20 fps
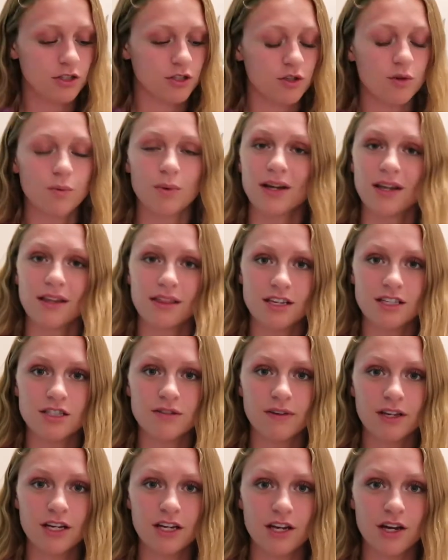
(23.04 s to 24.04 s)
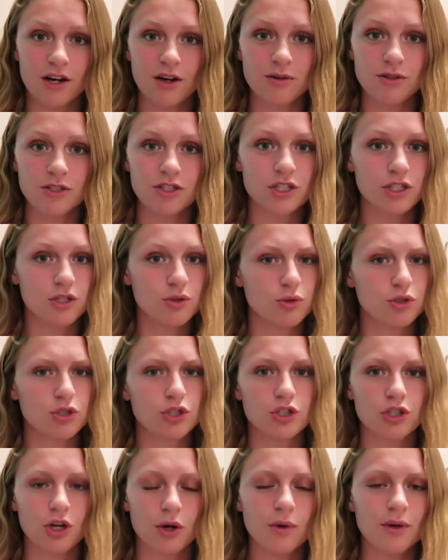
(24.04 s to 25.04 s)
do one of these videos to
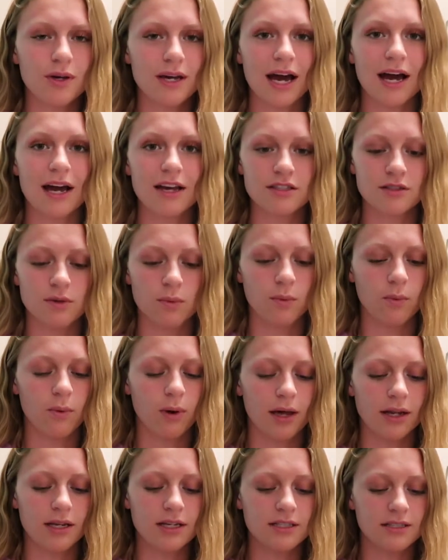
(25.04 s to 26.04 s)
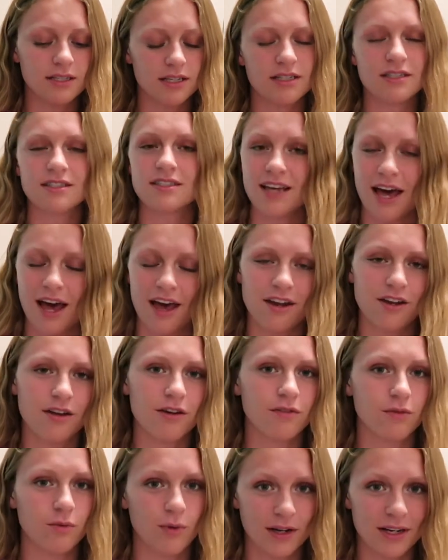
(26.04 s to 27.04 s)
show you guys what is inside
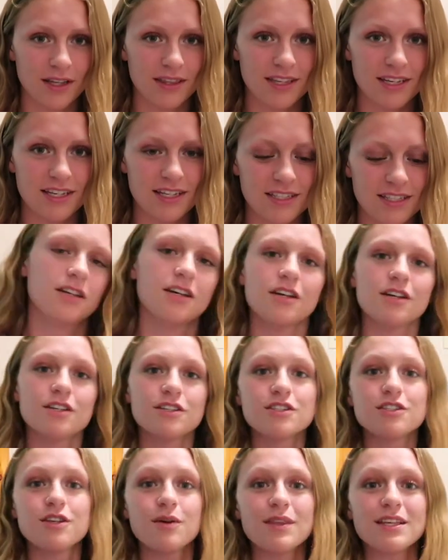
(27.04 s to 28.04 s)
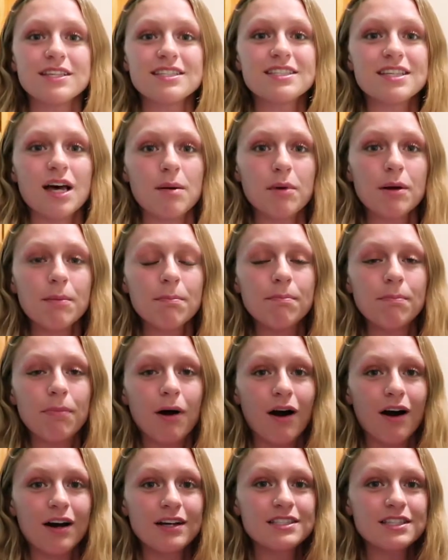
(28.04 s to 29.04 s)
of one of these. So the summer
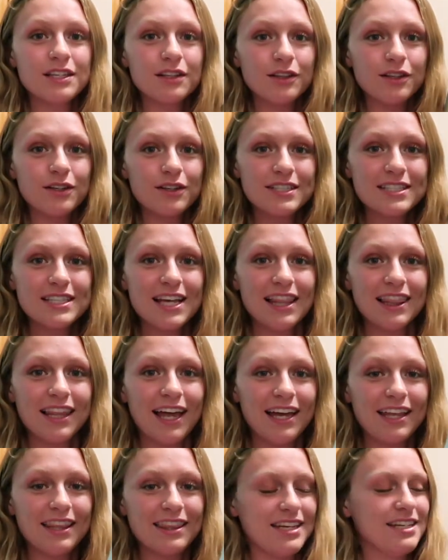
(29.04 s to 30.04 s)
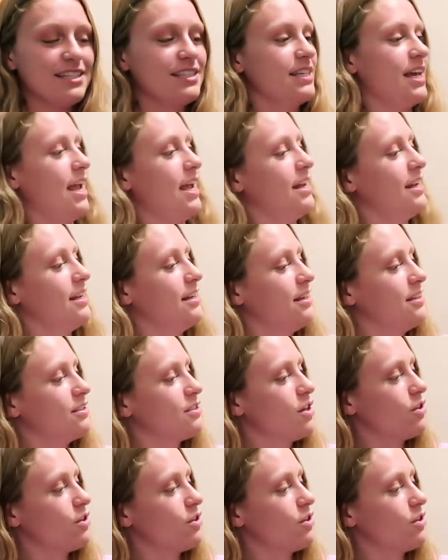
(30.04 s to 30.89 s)
box looks like this and it is